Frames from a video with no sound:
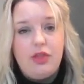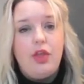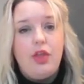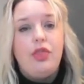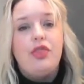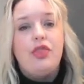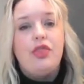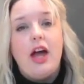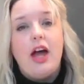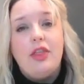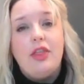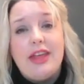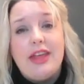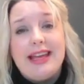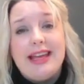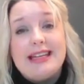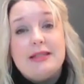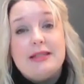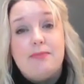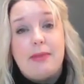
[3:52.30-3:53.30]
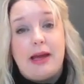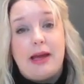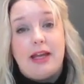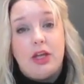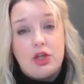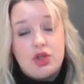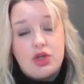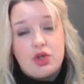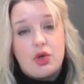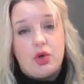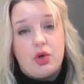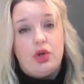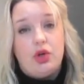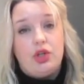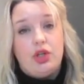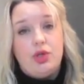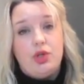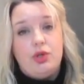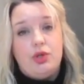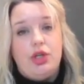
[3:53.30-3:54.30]
The third thing is making sure
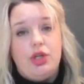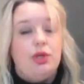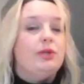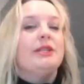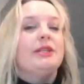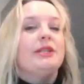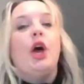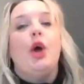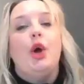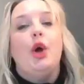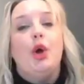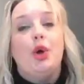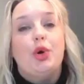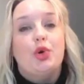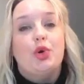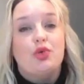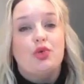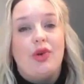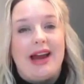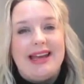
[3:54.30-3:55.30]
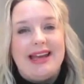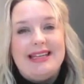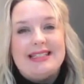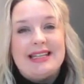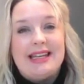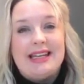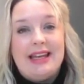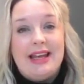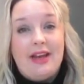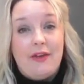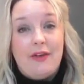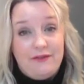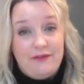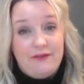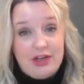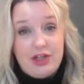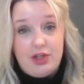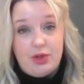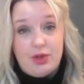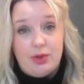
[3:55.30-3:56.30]
you use great
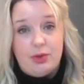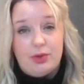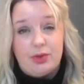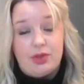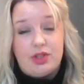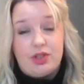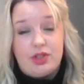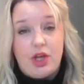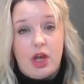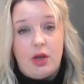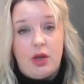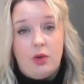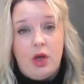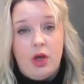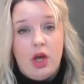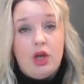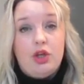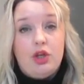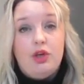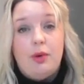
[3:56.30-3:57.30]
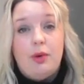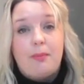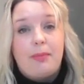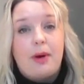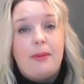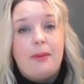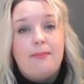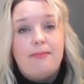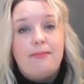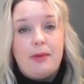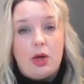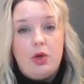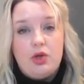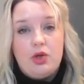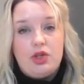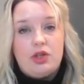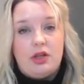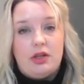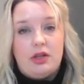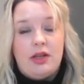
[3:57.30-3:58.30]
visuals. So your
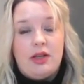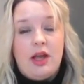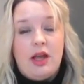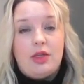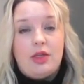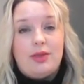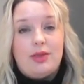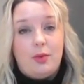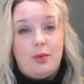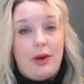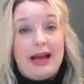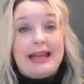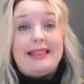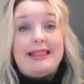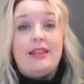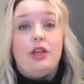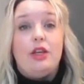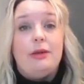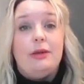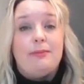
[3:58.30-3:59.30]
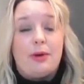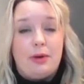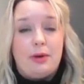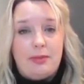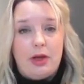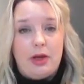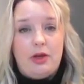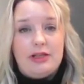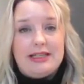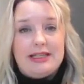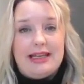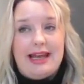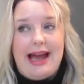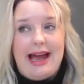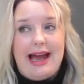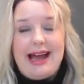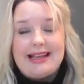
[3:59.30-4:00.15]
promotion, the way that you promote it,